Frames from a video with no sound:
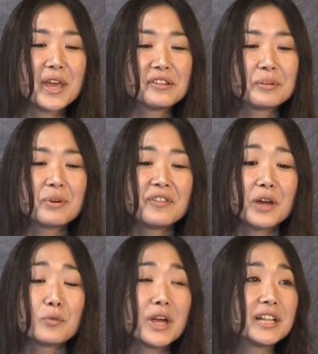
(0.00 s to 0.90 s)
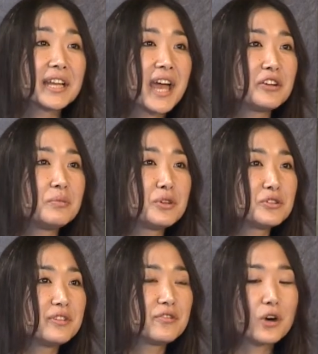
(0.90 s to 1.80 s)
we also provide one-click
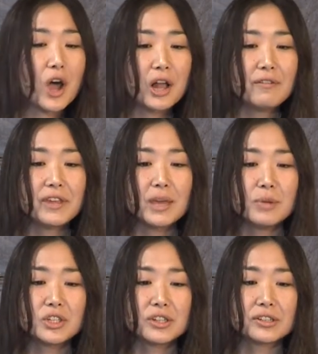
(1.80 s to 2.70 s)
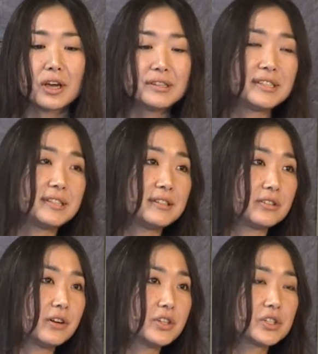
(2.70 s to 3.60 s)
attribution for all of the images on CC
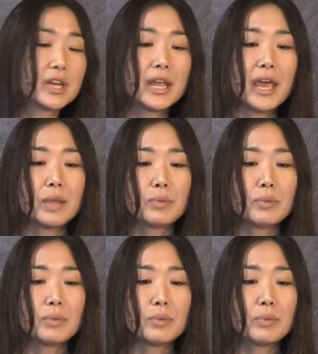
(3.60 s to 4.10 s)
Search and